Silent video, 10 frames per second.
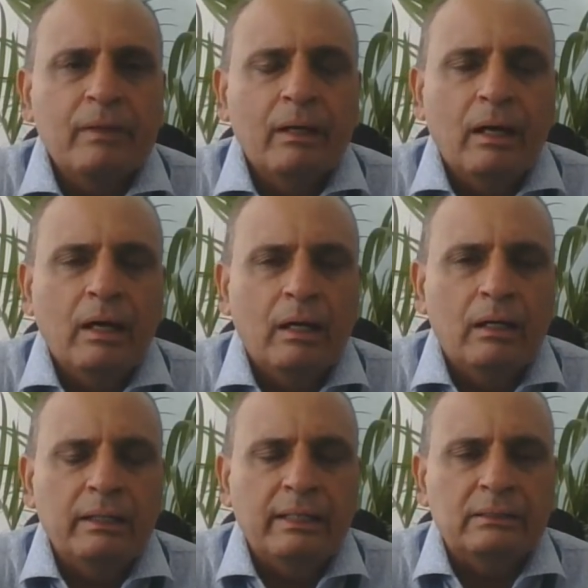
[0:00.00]

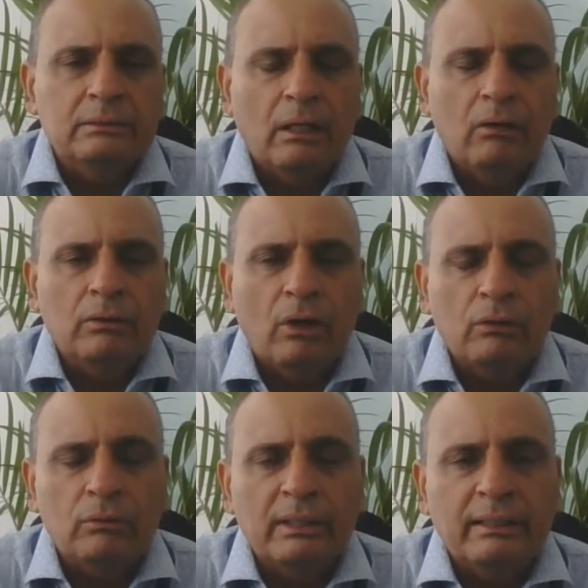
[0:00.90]
It is now not
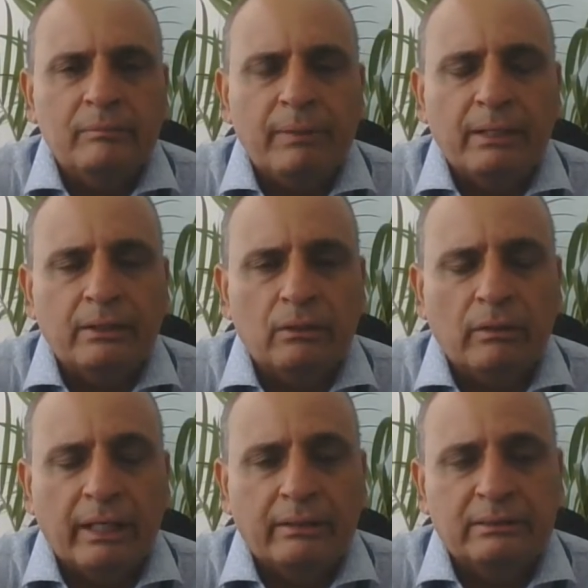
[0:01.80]
only dependent on
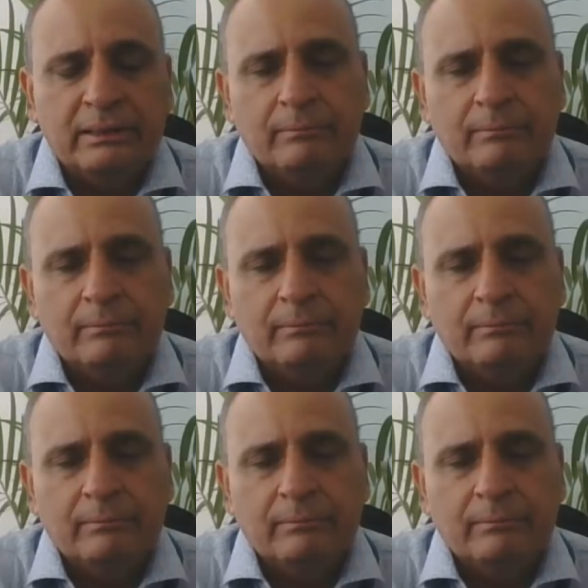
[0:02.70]
energy,